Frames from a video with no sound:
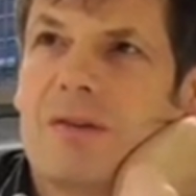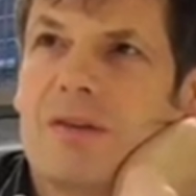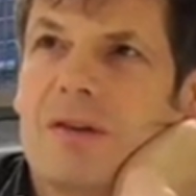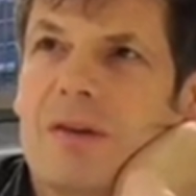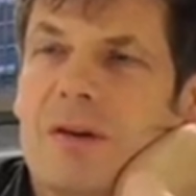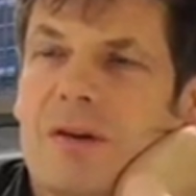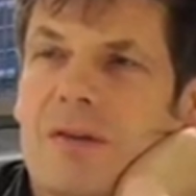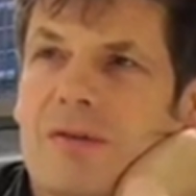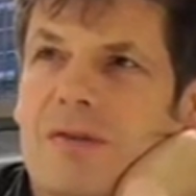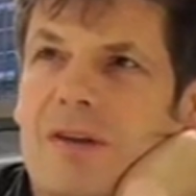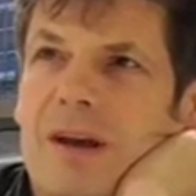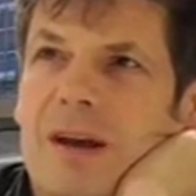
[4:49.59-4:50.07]

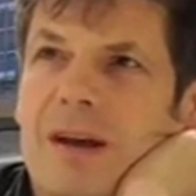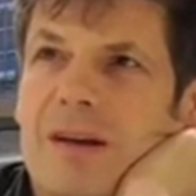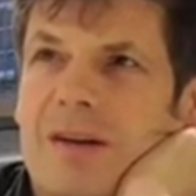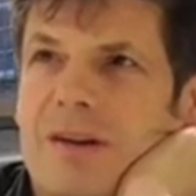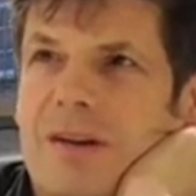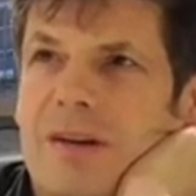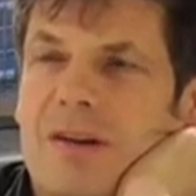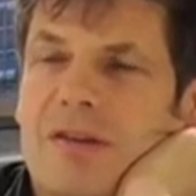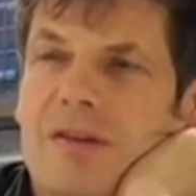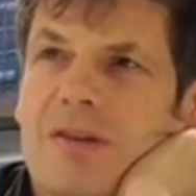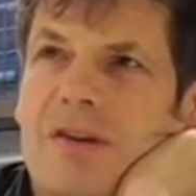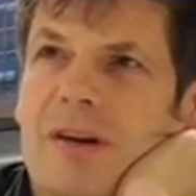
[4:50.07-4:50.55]
to have
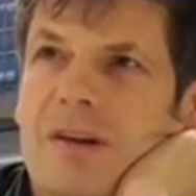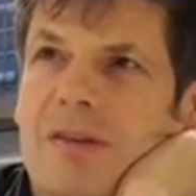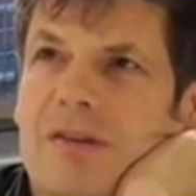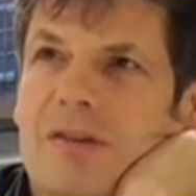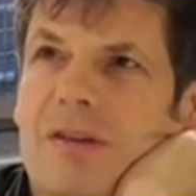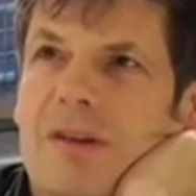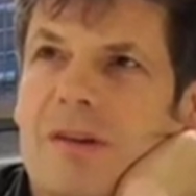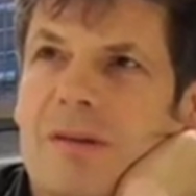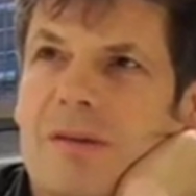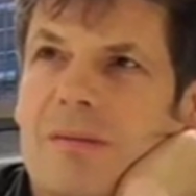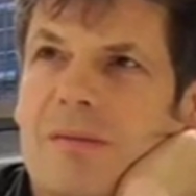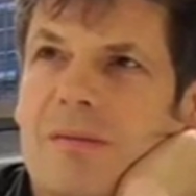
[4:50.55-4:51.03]
taken an
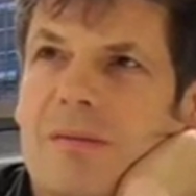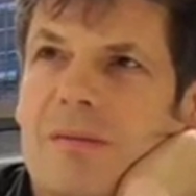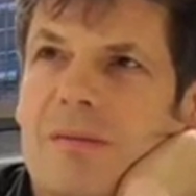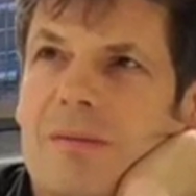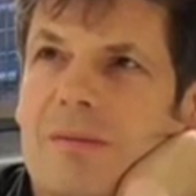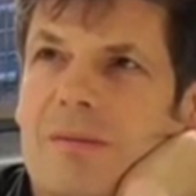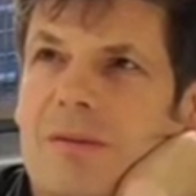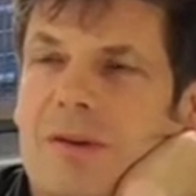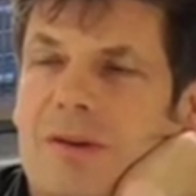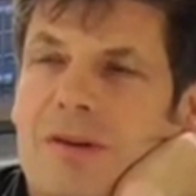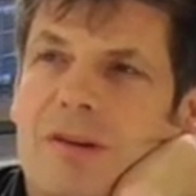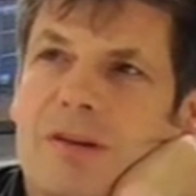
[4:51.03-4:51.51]
interest in
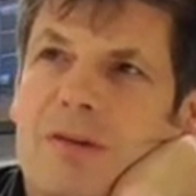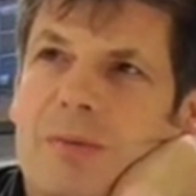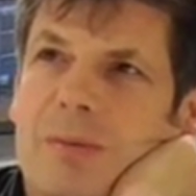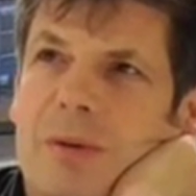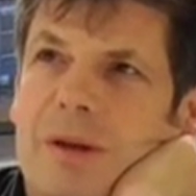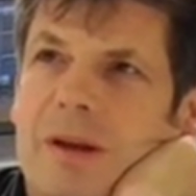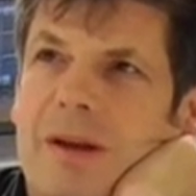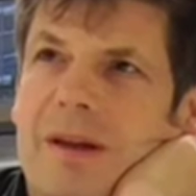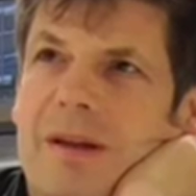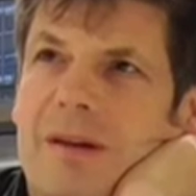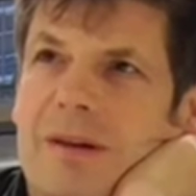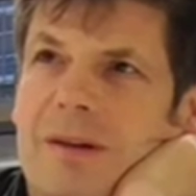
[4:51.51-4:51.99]
the
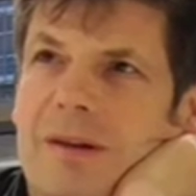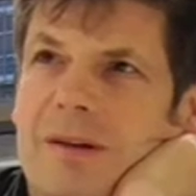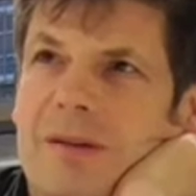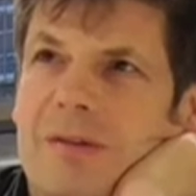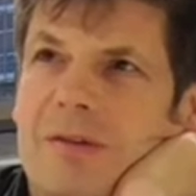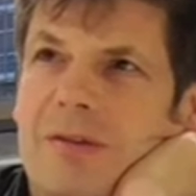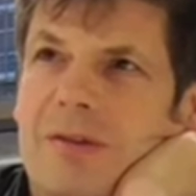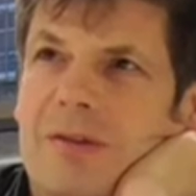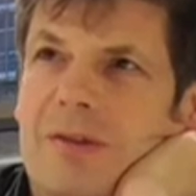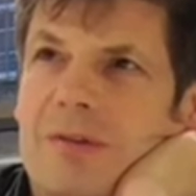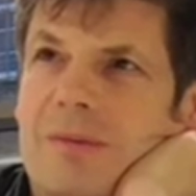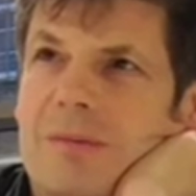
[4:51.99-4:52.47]
discipline
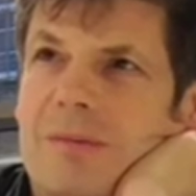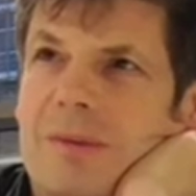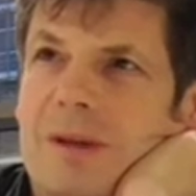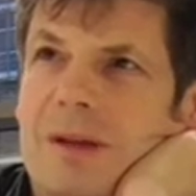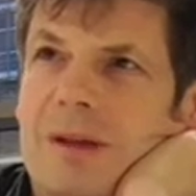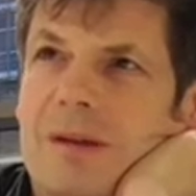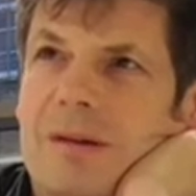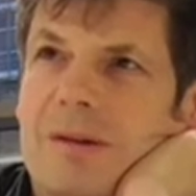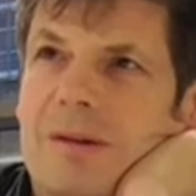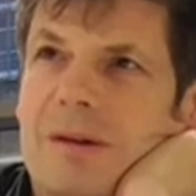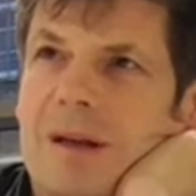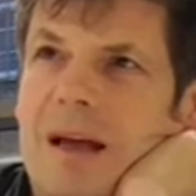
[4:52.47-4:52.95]
and
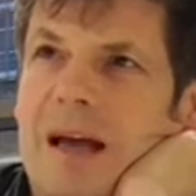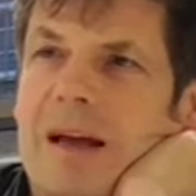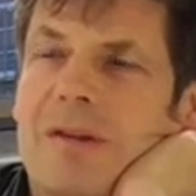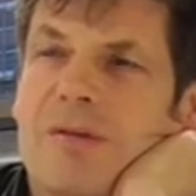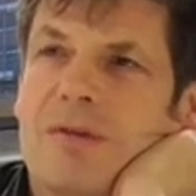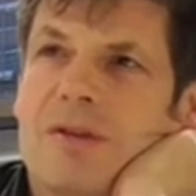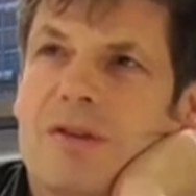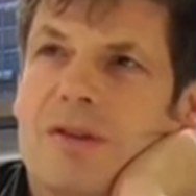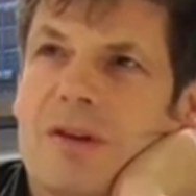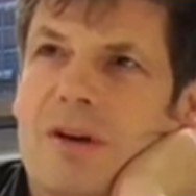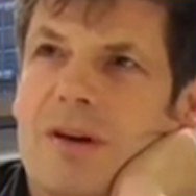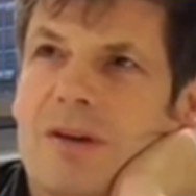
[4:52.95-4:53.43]
in
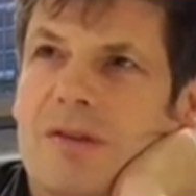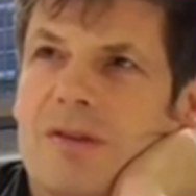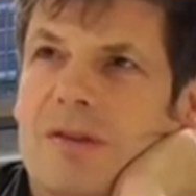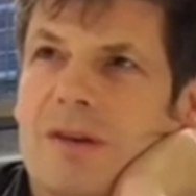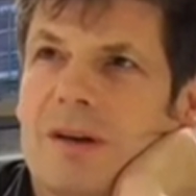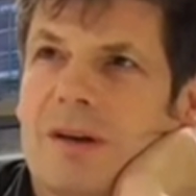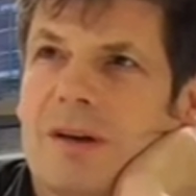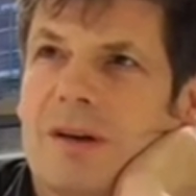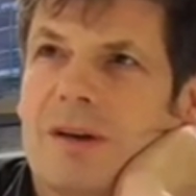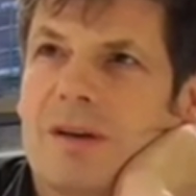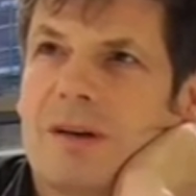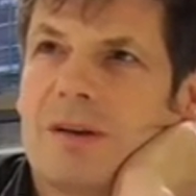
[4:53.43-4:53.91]

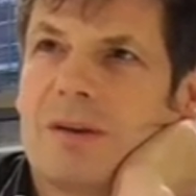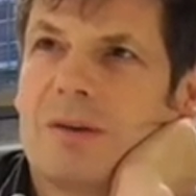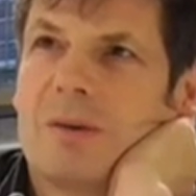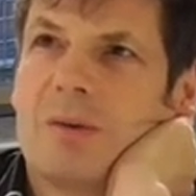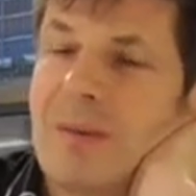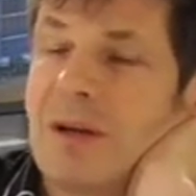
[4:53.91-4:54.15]
advertising.